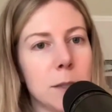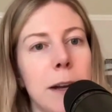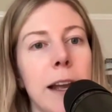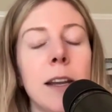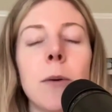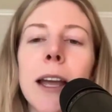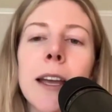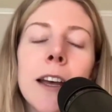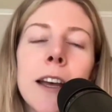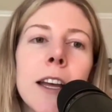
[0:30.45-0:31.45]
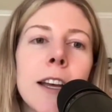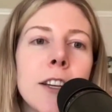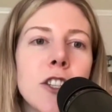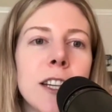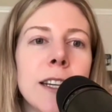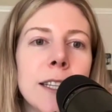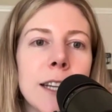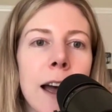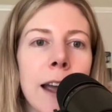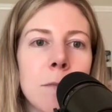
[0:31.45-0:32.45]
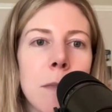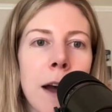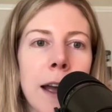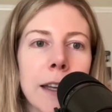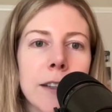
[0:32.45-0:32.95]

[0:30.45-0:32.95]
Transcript: But anyway, she died by